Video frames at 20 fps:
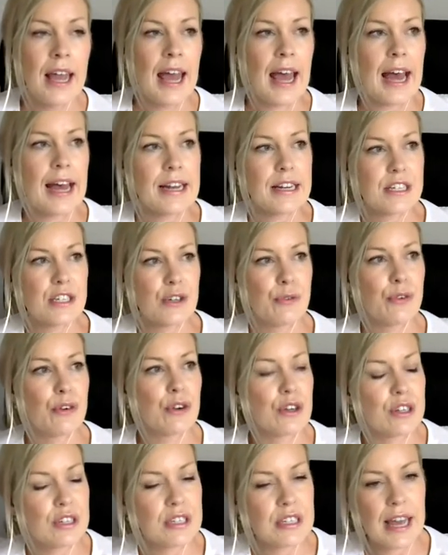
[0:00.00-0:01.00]
and
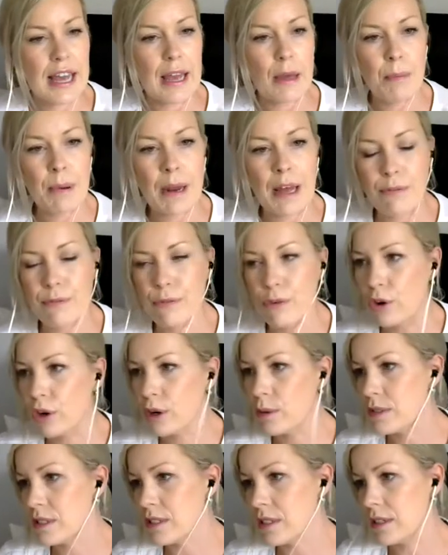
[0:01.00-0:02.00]
different uh,
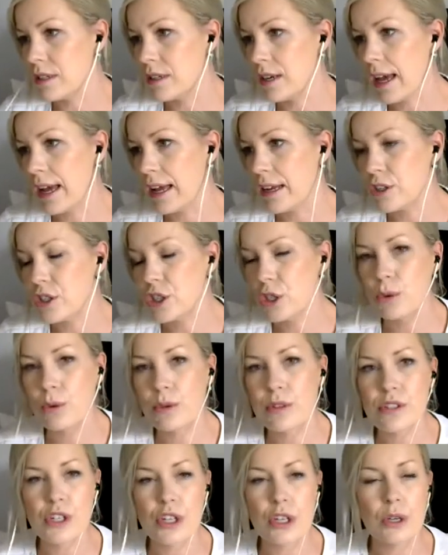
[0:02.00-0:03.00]
platforms and, and
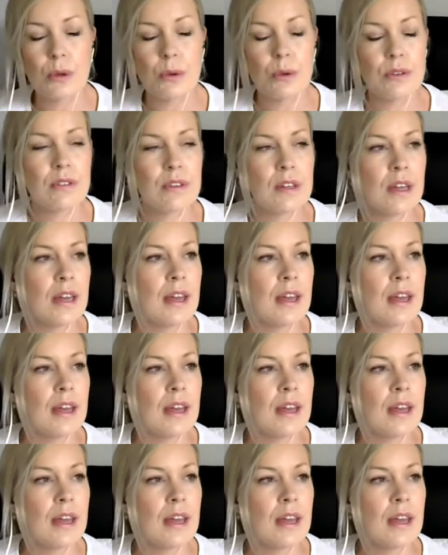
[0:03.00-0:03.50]
tools to use